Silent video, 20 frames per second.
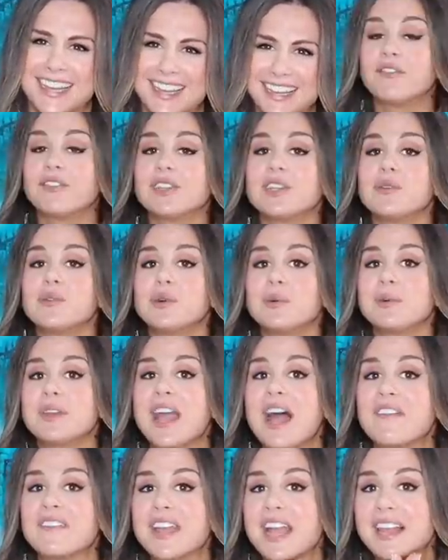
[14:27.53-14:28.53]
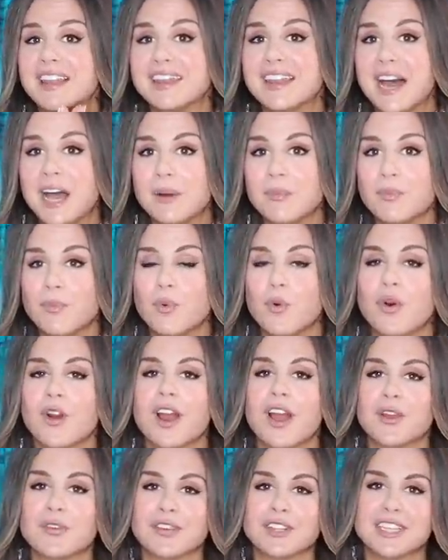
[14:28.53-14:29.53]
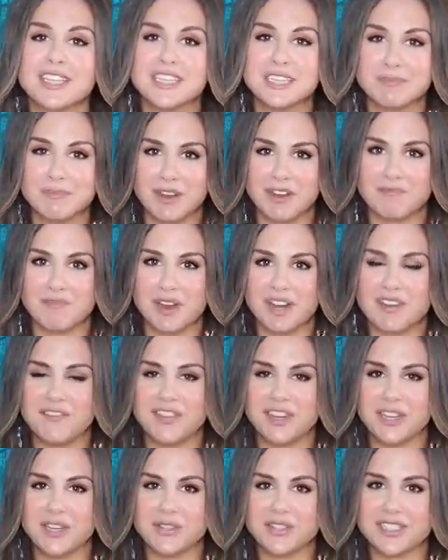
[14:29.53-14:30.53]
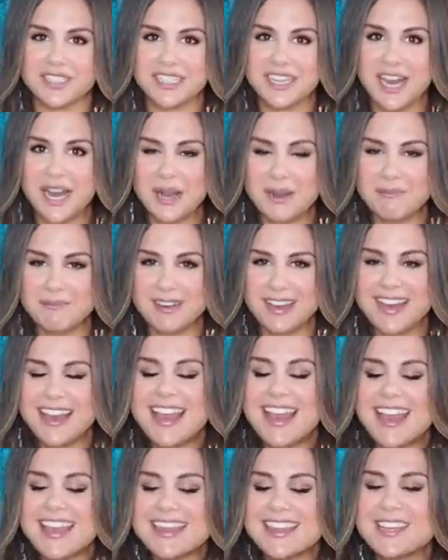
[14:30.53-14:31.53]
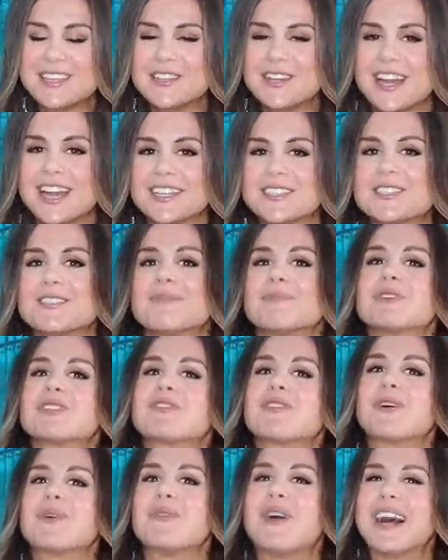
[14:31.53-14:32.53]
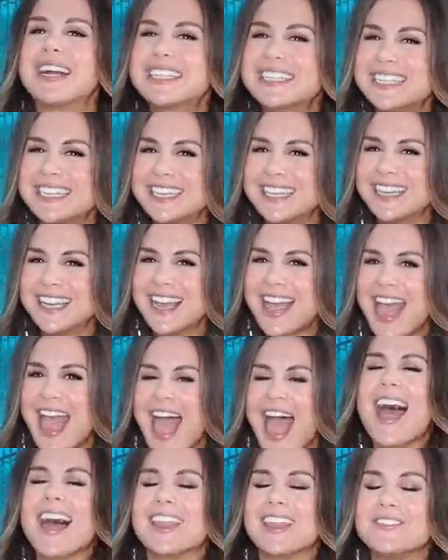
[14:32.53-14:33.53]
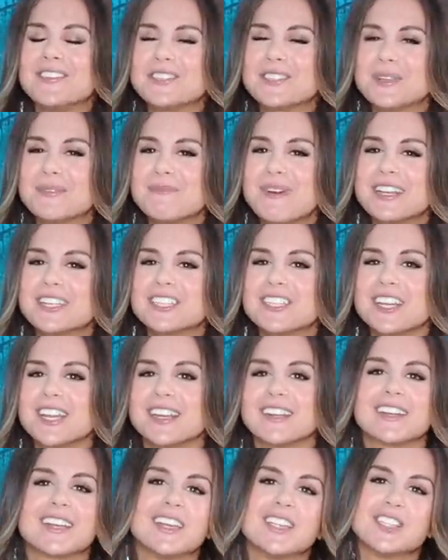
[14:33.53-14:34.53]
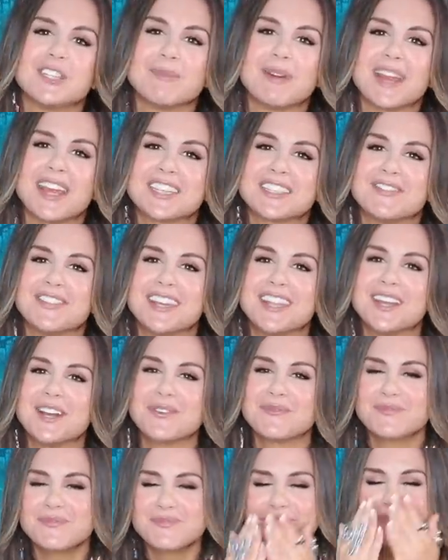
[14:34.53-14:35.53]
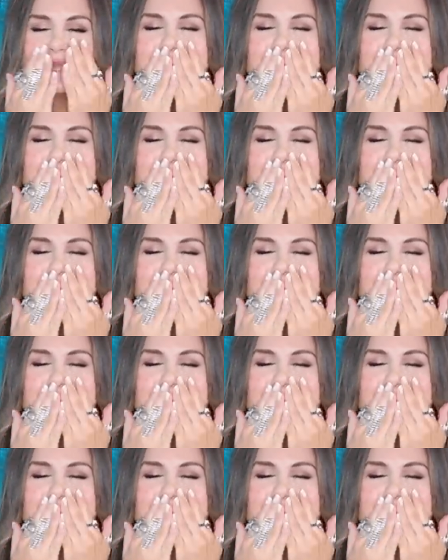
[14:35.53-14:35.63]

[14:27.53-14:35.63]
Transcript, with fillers: Hopefully we'll be having a lot more unreleased Buff Bunny videos to come. Thank you guys so much for watching. I love you so much and I'll catch you in my next video.